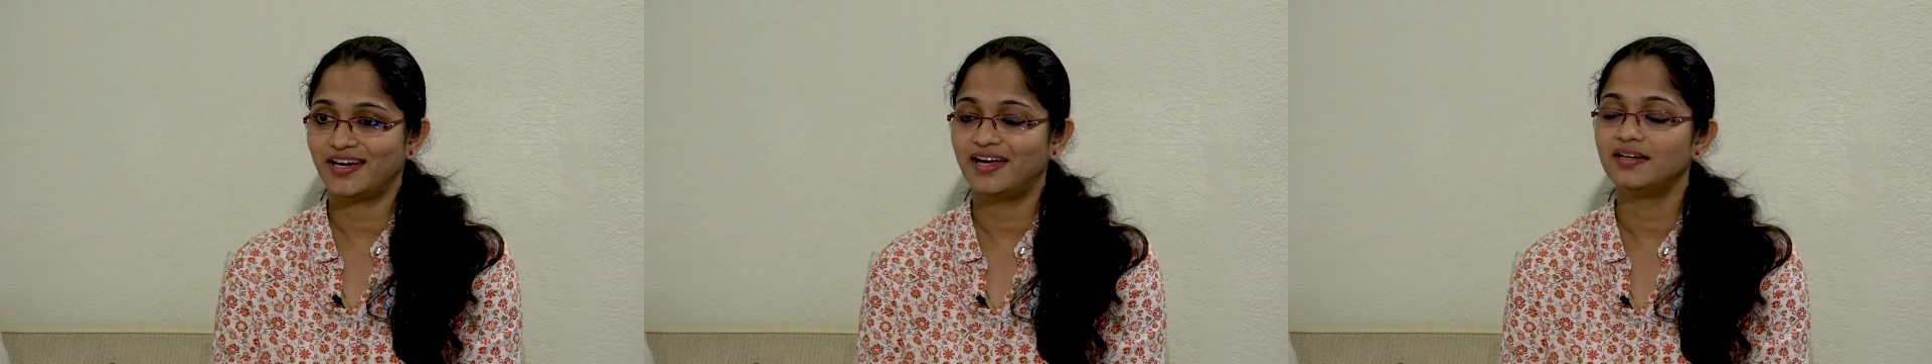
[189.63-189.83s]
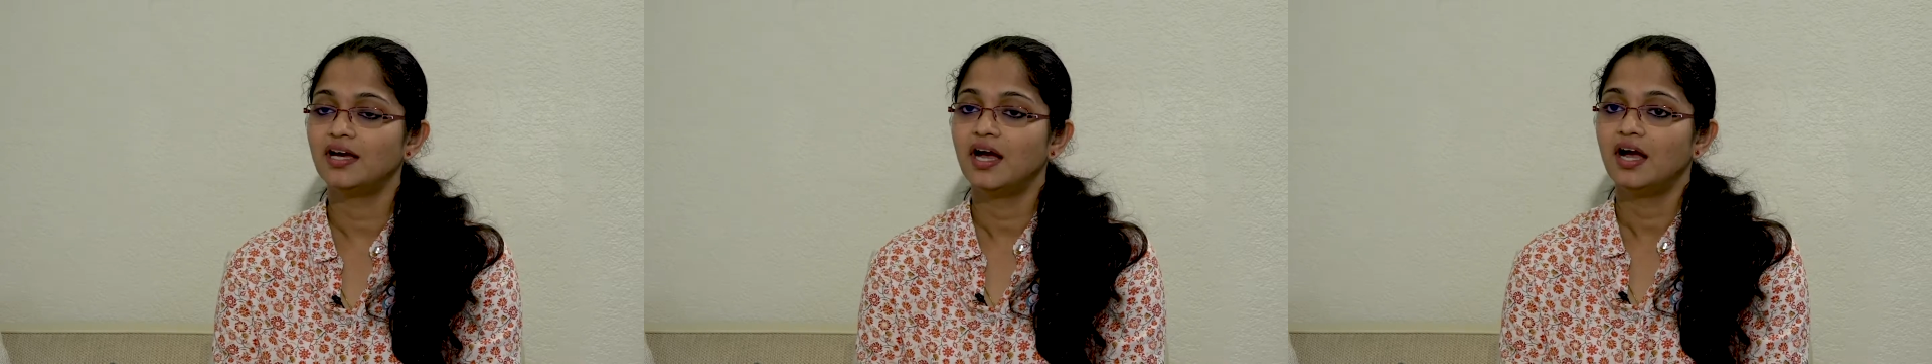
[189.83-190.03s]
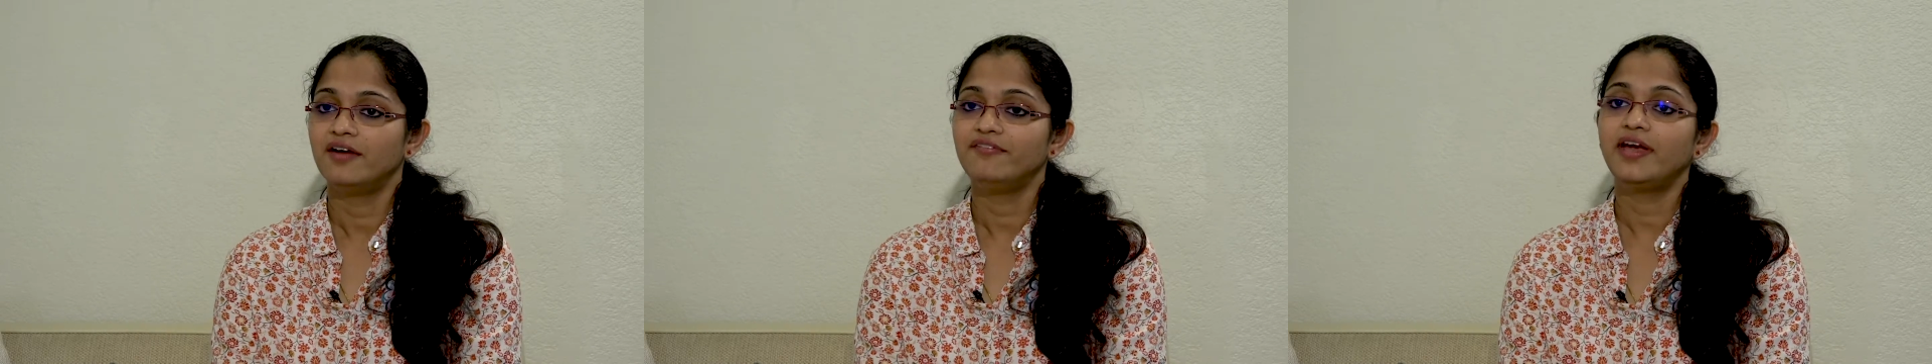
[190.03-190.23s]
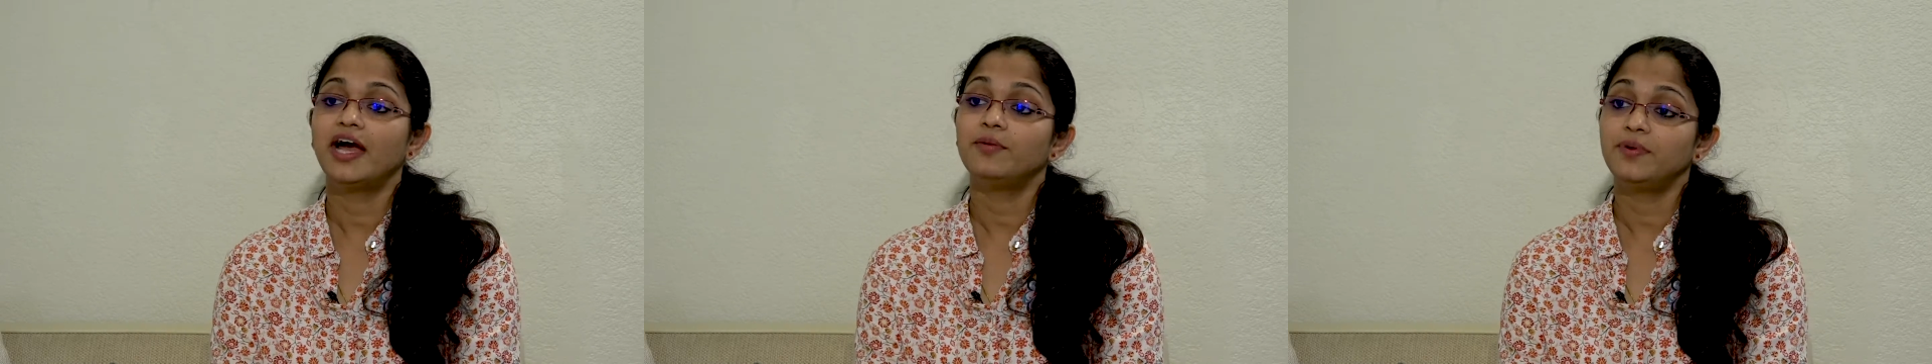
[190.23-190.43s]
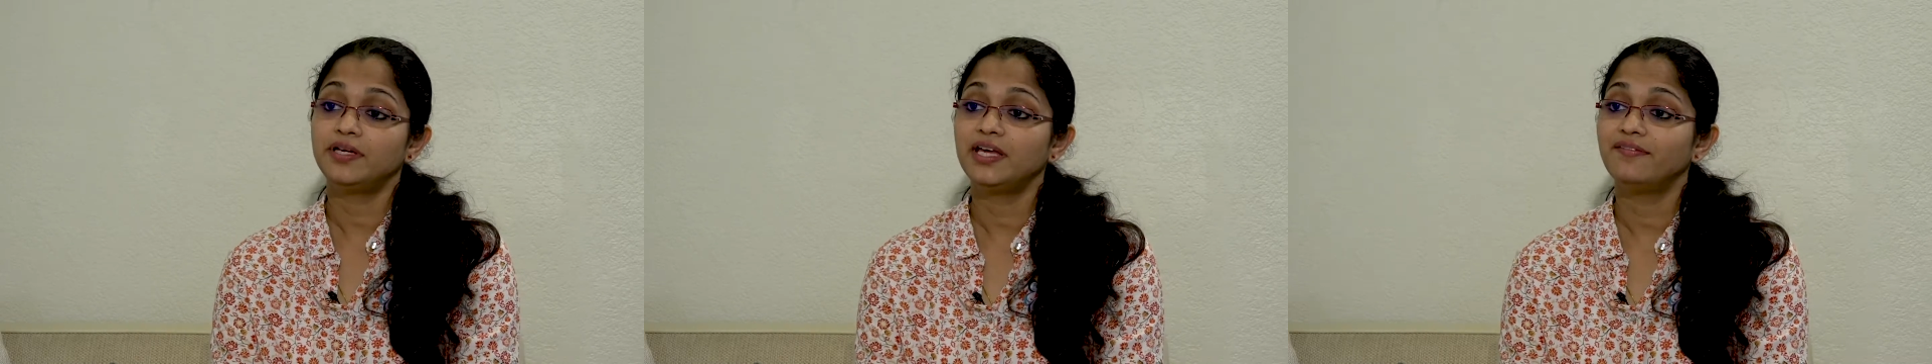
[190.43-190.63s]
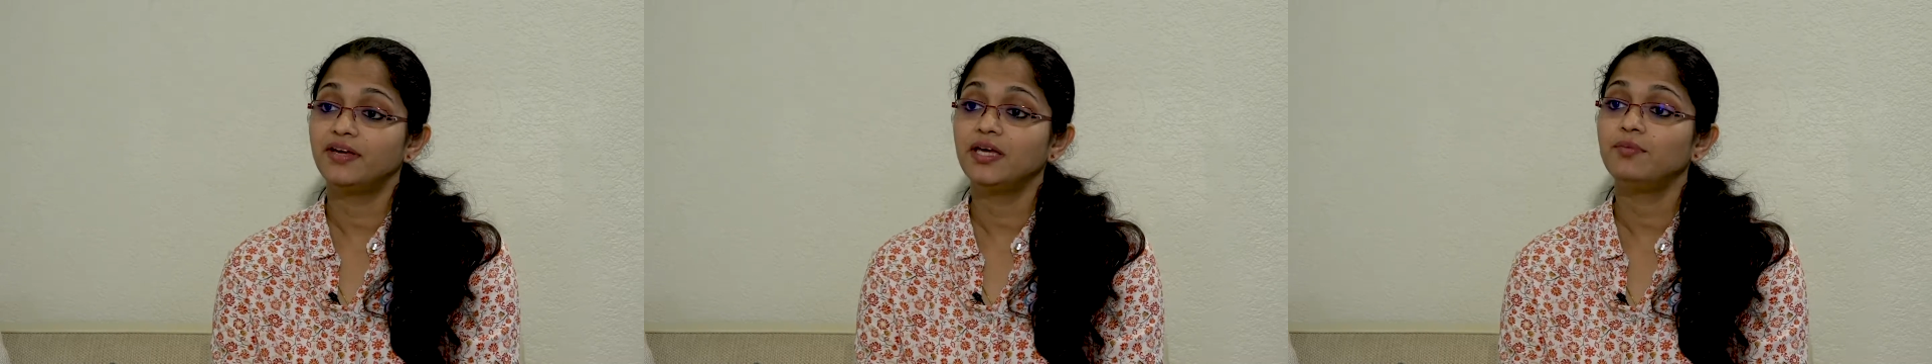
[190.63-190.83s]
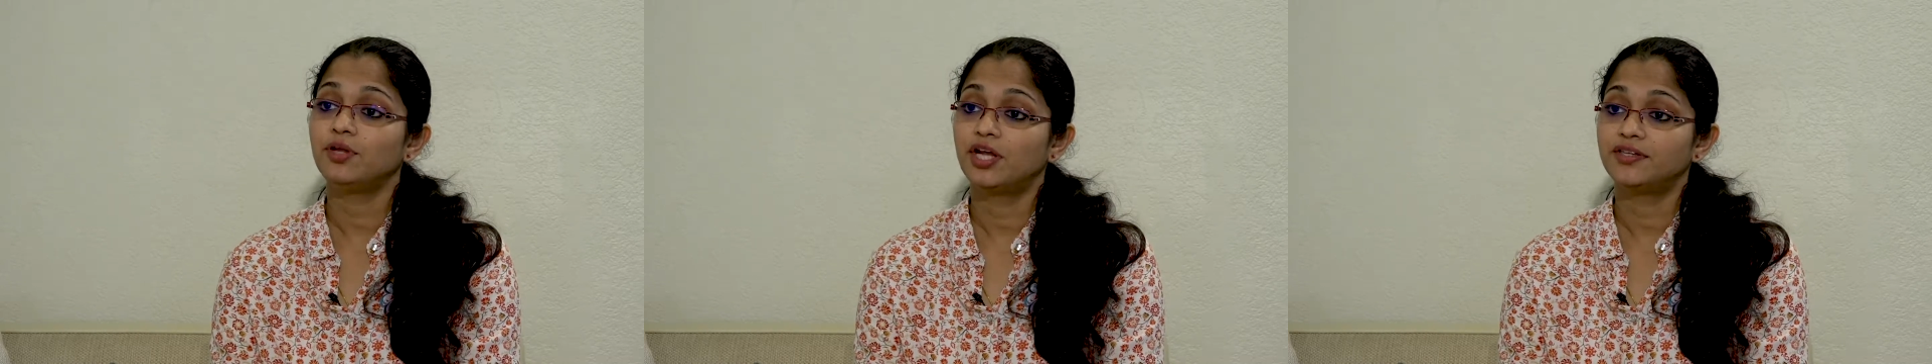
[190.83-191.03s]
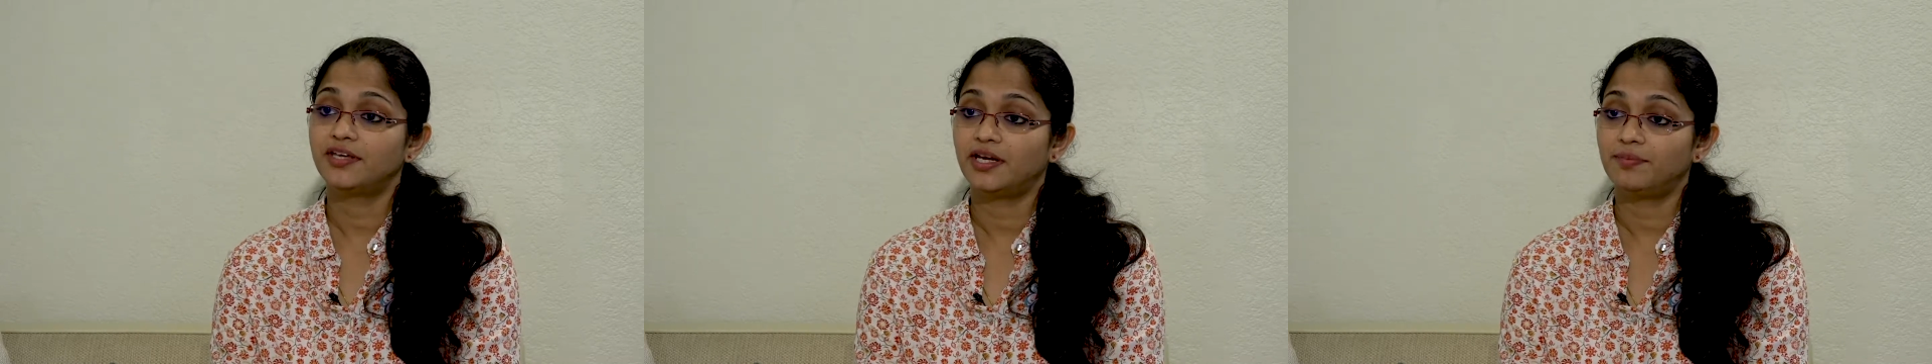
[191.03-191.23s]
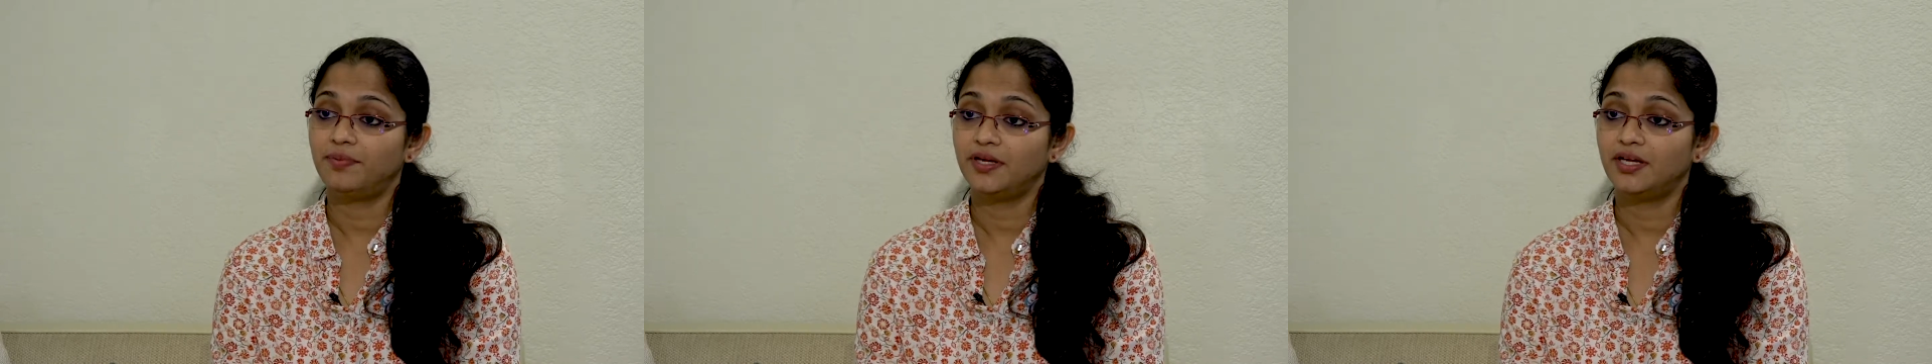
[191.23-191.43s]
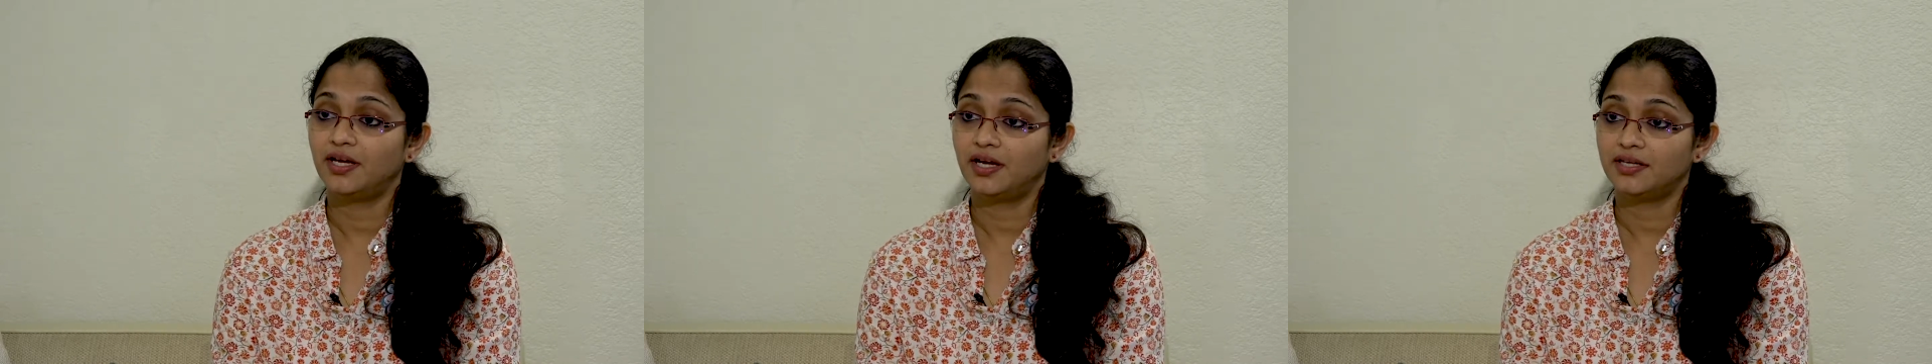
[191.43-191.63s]
And we have been giving
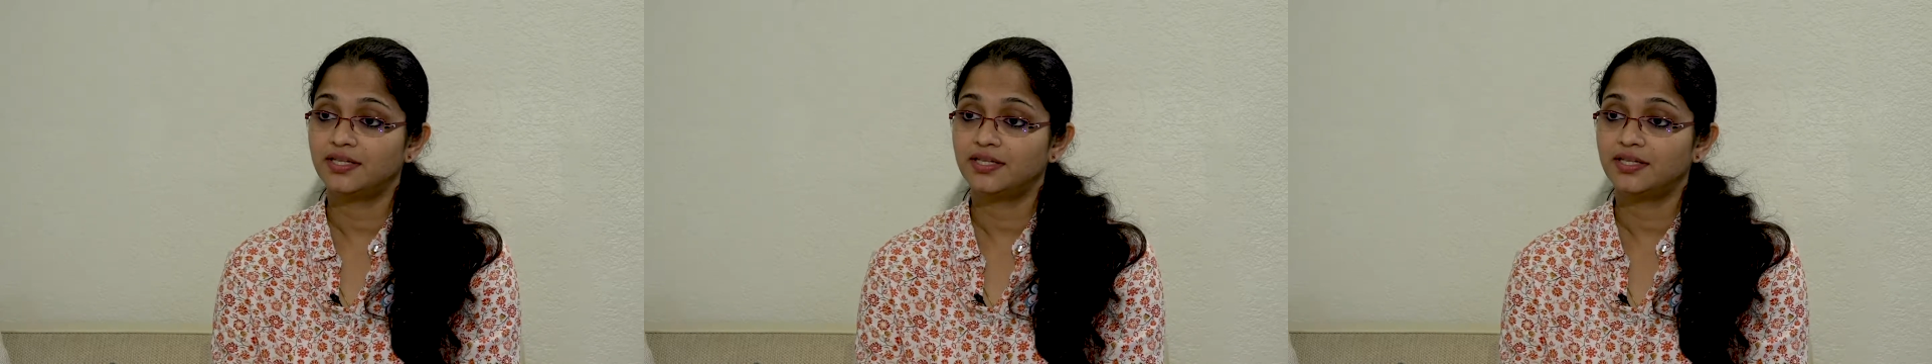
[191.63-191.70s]
immunotherapy here